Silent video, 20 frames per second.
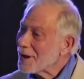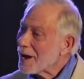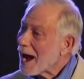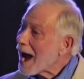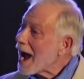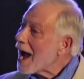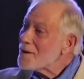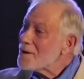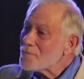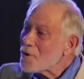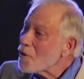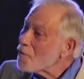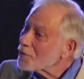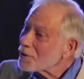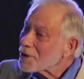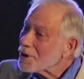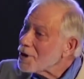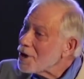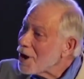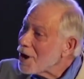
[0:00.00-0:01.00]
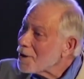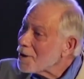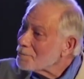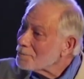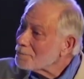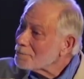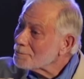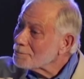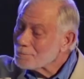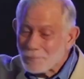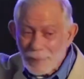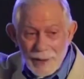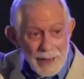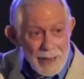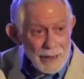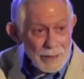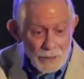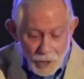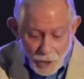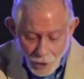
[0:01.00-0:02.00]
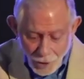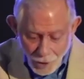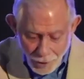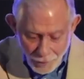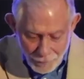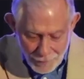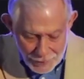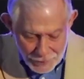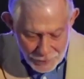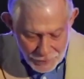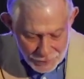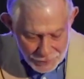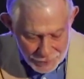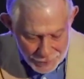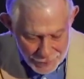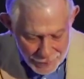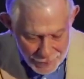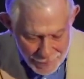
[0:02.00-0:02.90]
I have overcome. Be encouraged.